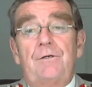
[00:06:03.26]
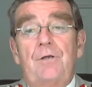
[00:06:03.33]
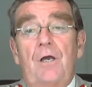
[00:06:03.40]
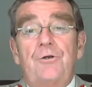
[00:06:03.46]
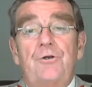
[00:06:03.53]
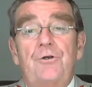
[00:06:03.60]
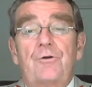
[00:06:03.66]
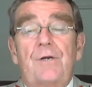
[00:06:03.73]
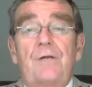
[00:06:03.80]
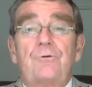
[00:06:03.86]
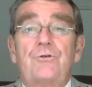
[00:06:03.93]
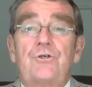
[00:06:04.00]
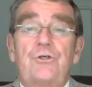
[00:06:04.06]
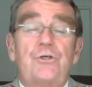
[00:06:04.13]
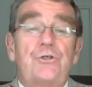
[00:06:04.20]

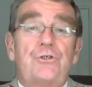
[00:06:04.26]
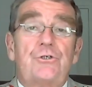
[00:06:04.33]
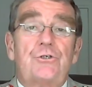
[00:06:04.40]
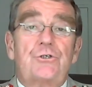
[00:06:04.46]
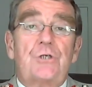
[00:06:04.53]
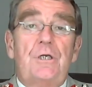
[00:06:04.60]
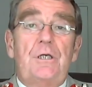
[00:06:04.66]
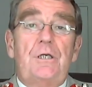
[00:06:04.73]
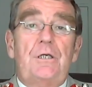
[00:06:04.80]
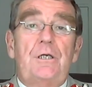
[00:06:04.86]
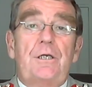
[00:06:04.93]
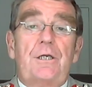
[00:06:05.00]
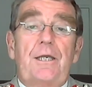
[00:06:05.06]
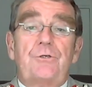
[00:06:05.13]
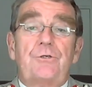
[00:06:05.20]
underground churches
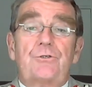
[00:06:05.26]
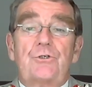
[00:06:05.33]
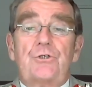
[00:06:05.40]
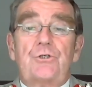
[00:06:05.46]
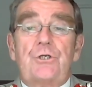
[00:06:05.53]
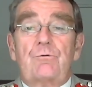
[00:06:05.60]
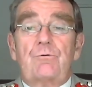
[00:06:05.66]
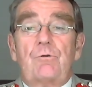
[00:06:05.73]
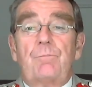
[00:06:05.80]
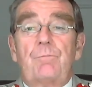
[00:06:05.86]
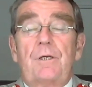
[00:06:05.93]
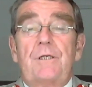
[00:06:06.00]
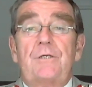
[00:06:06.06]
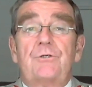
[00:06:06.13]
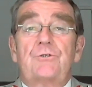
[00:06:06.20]
against the secret
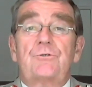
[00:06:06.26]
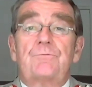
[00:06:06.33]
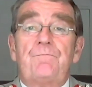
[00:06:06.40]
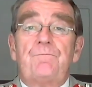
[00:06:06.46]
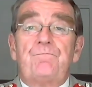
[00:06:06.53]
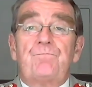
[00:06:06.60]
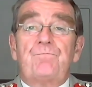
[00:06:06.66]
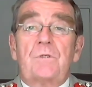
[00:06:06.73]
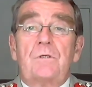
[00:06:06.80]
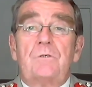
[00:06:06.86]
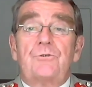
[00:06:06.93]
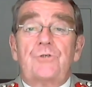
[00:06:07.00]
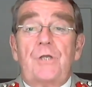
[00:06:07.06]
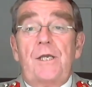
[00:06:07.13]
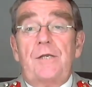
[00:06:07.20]
police,
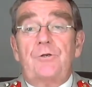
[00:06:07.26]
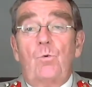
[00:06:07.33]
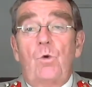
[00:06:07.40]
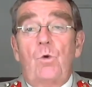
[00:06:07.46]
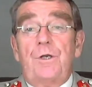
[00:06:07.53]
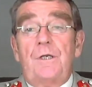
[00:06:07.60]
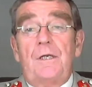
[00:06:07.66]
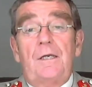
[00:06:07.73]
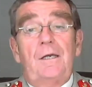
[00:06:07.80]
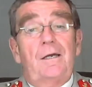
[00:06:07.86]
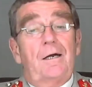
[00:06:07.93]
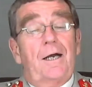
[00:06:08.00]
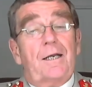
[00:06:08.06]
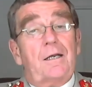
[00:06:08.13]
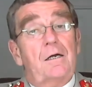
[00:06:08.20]
saying to one,
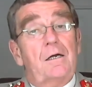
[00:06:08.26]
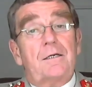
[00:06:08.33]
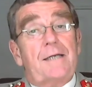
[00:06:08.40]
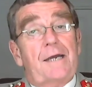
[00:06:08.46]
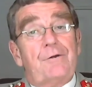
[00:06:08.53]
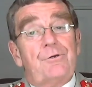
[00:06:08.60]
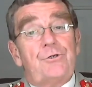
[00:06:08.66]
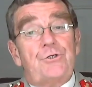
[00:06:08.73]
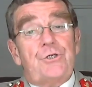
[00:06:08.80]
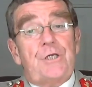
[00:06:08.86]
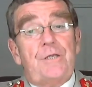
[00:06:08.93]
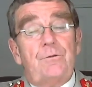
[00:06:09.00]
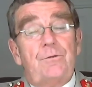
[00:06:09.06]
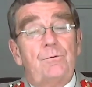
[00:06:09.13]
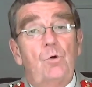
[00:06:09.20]
"I can't guarantee
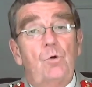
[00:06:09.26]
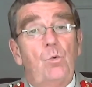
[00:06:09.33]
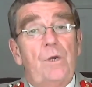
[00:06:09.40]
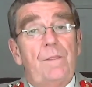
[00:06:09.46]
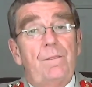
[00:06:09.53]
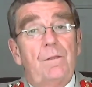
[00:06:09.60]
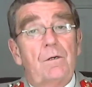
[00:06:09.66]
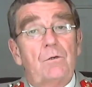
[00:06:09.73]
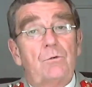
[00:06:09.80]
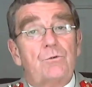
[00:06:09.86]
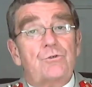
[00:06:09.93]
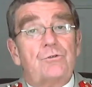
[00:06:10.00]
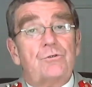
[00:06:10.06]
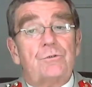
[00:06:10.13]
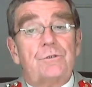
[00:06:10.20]
that you will win the
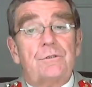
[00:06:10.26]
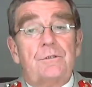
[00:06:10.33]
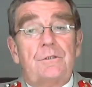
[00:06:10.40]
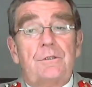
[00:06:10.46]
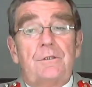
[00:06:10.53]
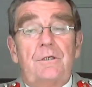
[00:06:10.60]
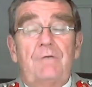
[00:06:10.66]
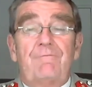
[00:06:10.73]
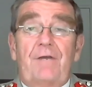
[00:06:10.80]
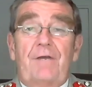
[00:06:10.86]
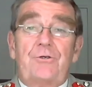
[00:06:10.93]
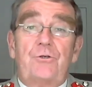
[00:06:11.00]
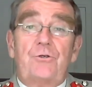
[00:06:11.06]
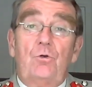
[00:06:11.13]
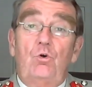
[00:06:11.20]
lawsuit. In
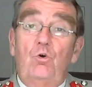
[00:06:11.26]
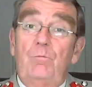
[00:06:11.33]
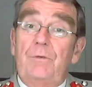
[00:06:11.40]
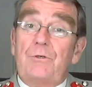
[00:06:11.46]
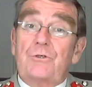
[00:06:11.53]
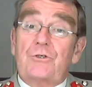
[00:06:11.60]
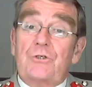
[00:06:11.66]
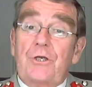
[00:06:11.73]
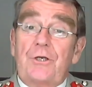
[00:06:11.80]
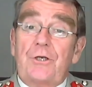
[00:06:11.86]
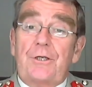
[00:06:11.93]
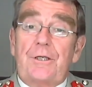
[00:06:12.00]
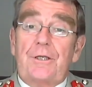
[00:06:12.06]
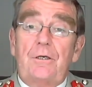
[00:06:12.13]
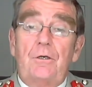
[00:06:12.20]
fact, you'll almost
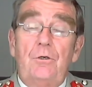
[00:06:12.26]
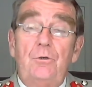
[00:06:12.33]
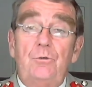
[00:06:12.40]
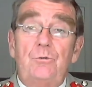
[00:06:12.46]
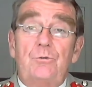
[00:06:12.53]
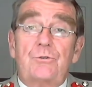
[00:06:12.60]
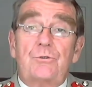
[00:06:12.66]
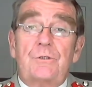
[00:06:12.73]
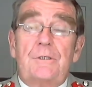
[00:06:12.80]
certainly lose.